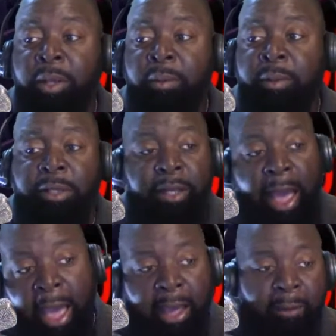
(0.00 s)
but the
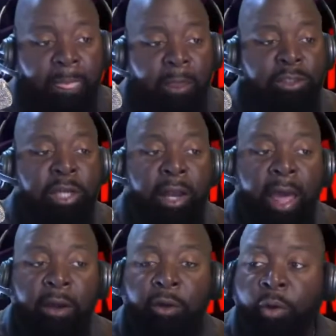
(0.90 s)
guy shot
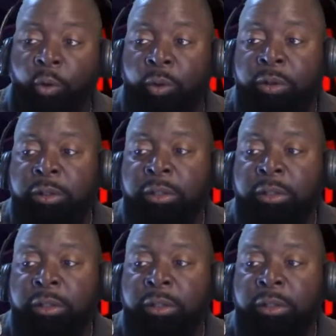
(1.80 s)
out of the door,